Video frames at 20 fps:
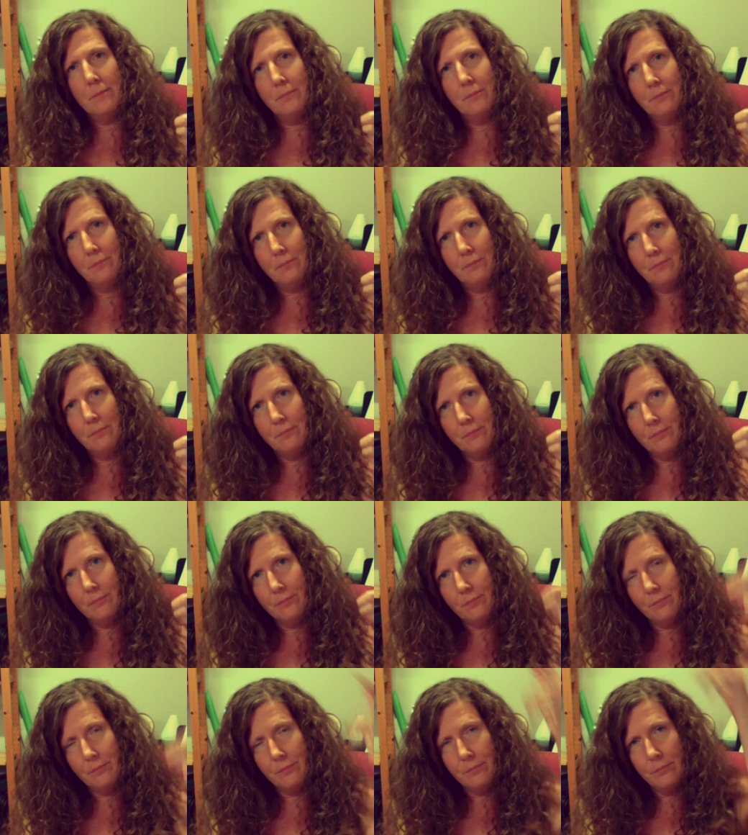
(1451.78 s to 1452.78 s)

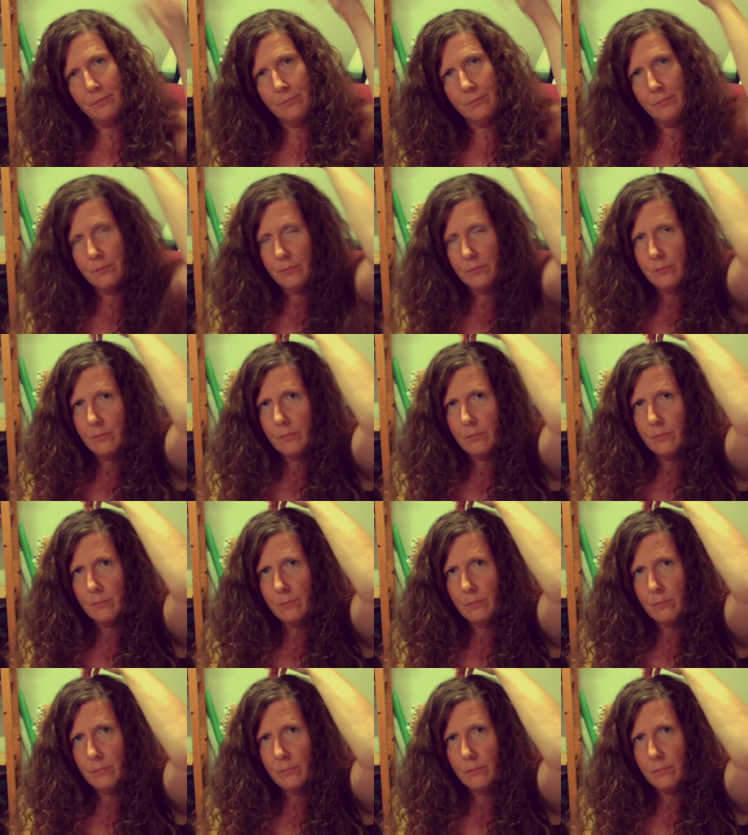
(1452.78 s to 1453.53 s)
(silence)